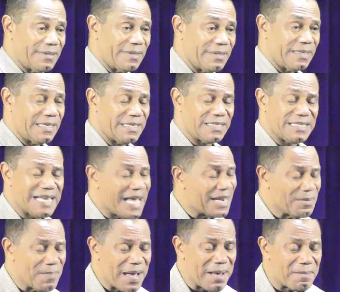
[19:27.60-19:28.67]
It's not
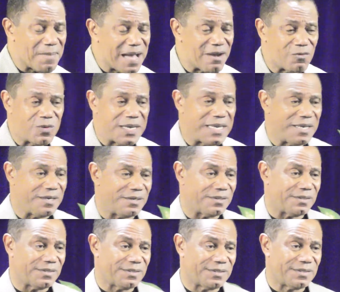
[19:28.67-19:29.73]
about my
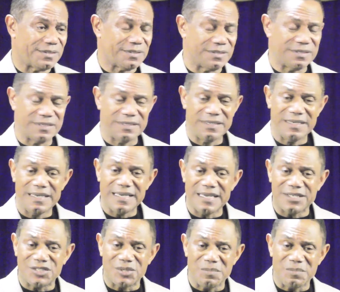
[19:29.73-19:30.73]
will. It's